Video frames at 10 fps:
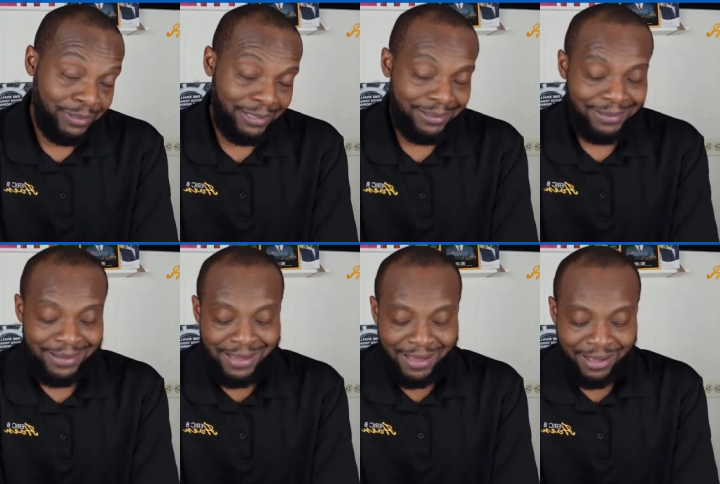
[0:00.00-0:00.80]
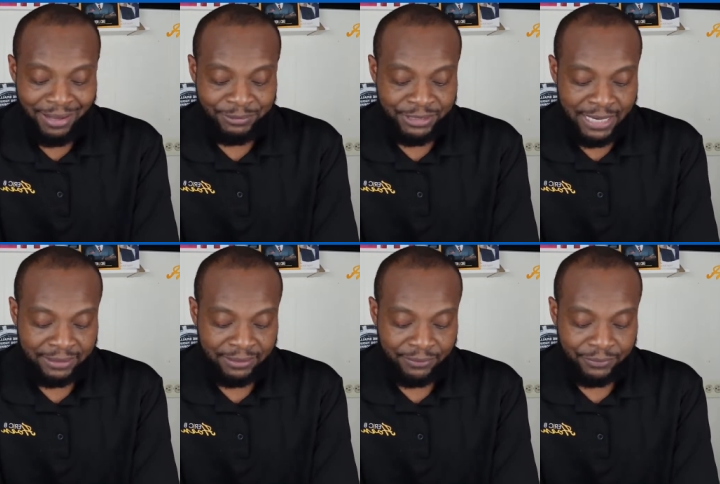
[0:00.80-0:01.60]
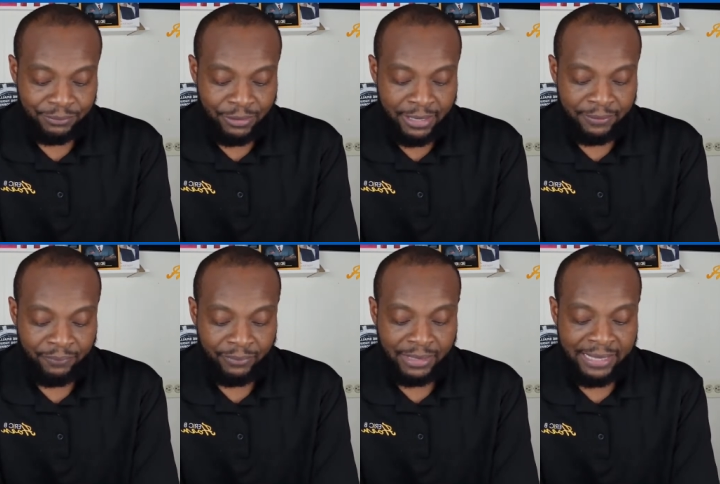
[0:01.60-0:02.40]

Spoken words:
me, objectives, right?